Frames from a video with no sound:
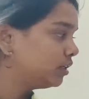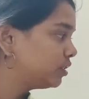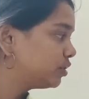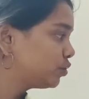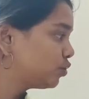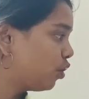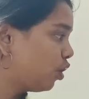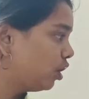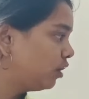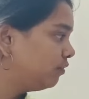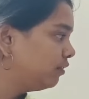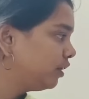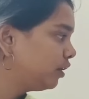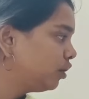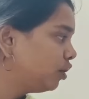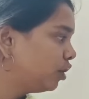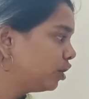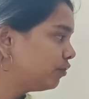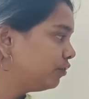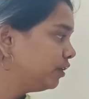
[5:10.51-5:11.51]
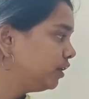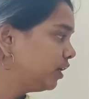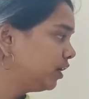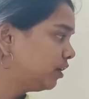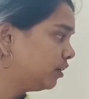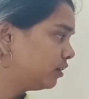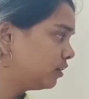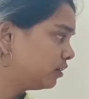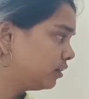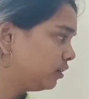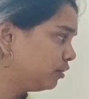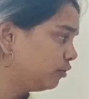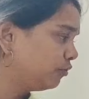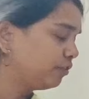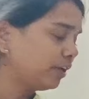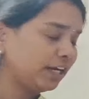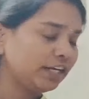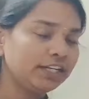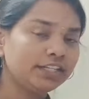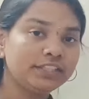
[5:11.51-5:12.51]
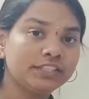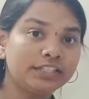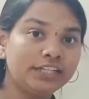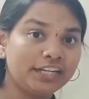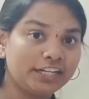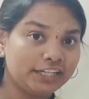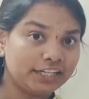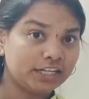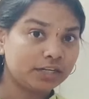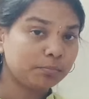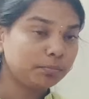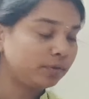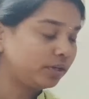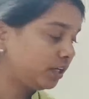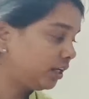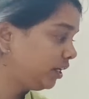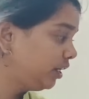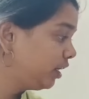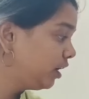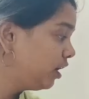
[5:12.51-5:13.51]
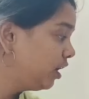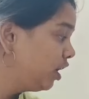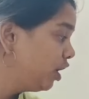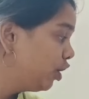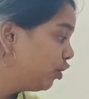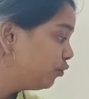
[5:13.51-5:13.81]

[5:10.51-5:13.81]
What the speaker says: solving or we are finding the determinant,